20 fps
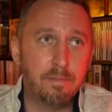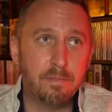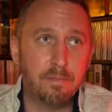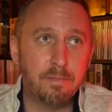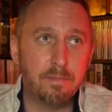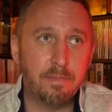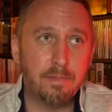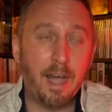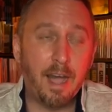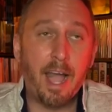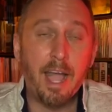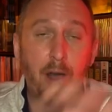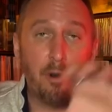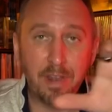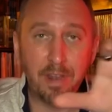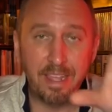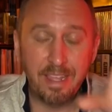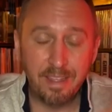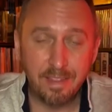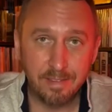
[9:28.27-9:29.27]

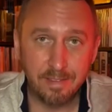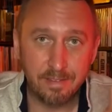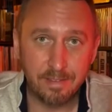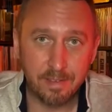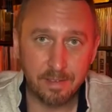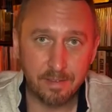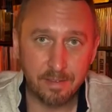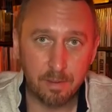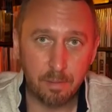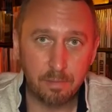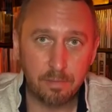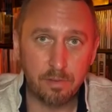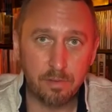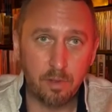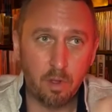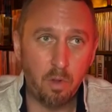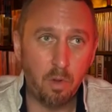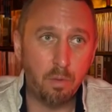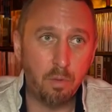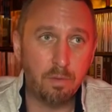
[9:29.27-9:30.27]
dialed in system
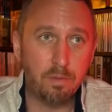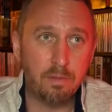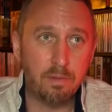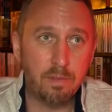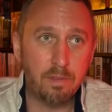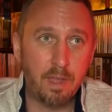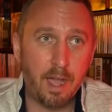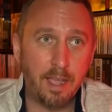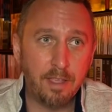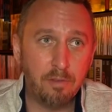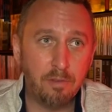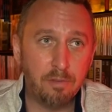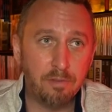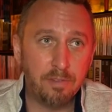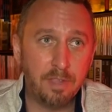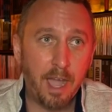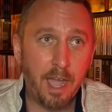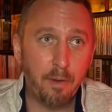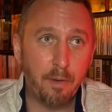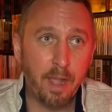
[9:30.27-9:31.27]
so i use
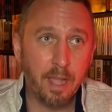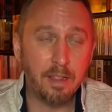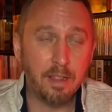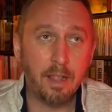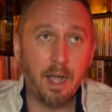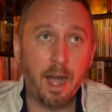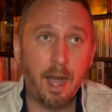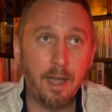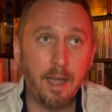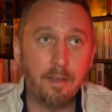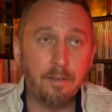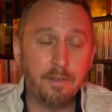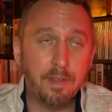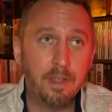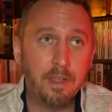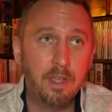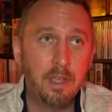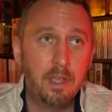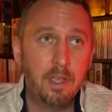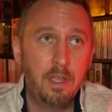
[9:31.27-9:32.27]
dirac live and
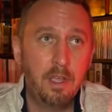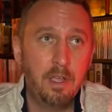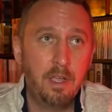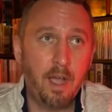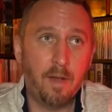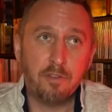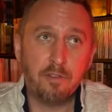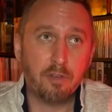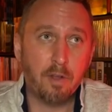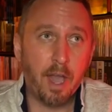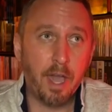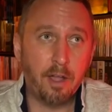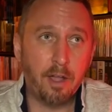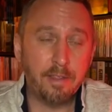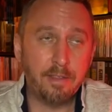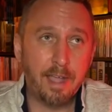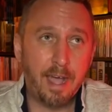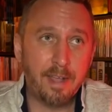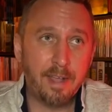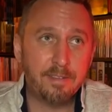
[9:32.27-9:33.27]
i've tried
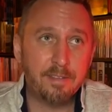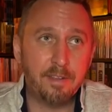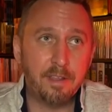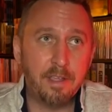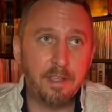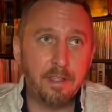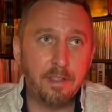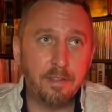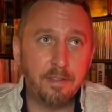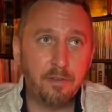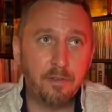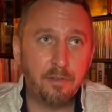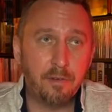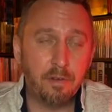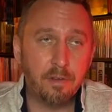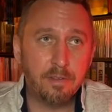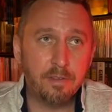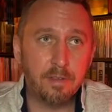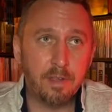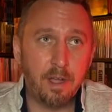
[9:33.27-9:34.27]
audacity and
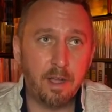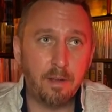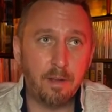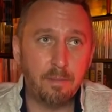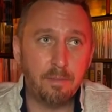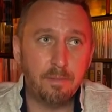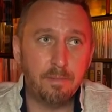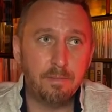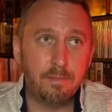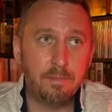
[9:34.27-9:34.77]
different um,